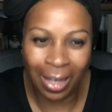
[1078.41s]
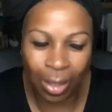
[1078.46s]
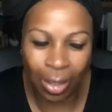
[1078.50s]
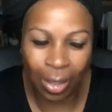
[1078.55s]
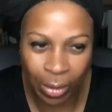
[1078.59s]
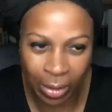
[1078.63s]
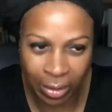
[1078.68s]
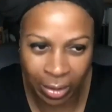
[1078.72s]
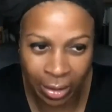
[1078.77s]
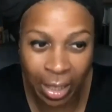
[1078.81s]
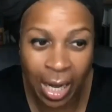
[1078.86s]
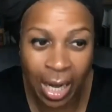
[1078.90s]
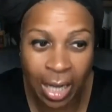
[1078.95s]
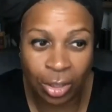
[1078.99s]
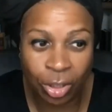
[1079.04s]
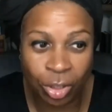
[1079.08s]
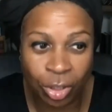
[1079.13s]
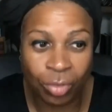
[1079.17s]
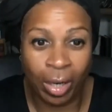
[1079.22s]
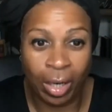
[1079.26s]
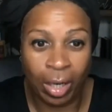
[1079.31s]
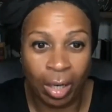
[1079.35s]
It's a
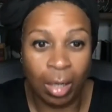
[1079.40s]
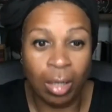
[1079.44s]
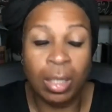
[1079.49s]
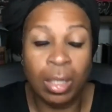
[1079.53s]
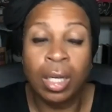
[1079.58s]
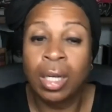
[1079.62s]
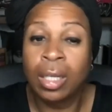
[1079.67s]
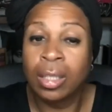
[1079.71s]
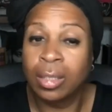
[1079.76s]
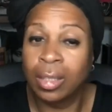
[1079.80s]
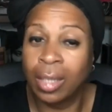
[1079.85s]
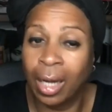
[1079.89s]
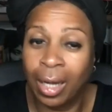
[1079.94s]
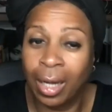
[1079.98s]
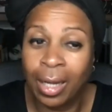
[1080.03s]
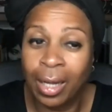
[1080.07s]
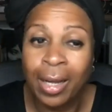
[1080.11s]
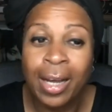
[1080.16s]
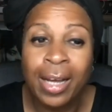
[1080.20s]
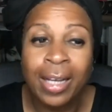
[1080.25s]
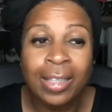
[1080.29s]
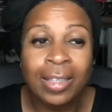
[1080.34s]
construct. It's not
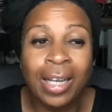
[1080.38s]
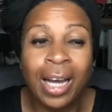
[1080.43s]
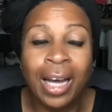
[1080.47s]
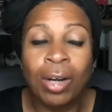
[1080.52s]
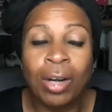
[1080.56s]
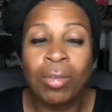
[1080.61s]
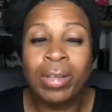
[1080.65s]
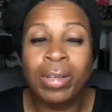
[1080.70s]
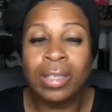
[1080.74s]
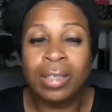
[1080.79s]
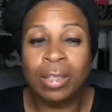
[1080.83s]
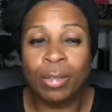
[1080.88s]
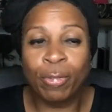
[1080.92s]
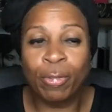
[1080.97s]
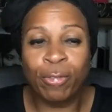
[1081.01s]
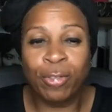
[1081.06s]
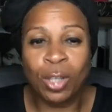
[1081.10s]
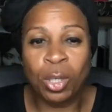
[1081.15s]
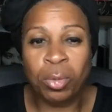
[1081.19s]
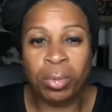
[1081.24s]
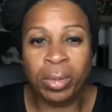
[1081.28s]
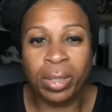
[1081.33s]
only is it
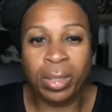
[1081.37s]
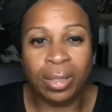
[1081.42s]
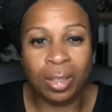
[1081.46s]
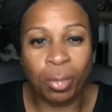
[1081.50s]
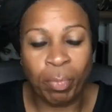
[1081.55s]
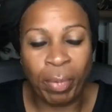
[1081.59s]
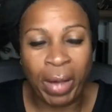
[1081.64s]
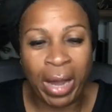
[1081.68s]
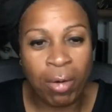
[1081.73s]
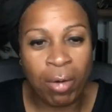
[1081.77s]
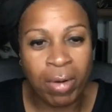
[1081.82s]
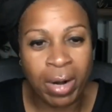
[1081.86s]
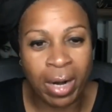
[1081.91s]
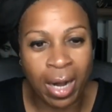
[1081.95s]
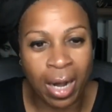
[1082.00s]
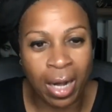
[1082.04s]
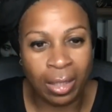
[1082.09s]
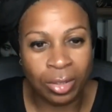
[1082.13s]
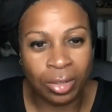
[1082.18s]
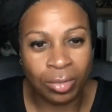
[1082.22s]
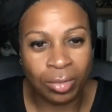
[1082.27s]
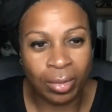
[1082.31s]
fluid, it's a power
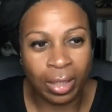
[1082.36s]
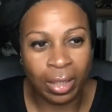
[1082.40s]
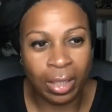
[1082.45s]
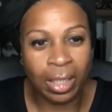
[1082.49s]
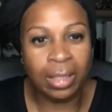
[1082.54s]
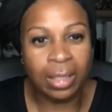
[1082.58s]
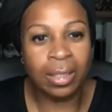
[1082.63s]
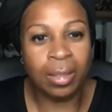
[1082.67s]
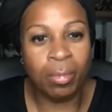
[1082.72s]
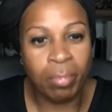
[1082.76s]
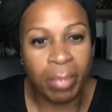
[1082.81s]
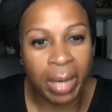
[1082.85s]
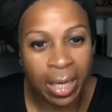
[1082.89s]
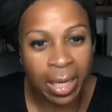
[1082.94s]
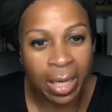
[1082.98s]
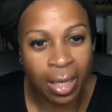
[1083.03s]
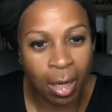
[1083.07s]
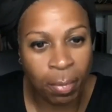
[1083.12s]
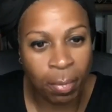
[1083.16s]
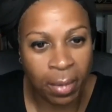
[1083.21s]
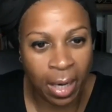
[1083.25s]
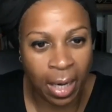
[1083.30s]
construct. It's a made
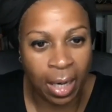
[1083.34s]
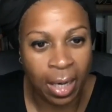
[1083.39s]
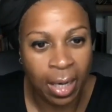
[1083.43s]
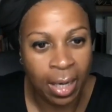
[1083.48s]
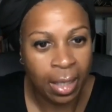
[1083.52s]
up construct.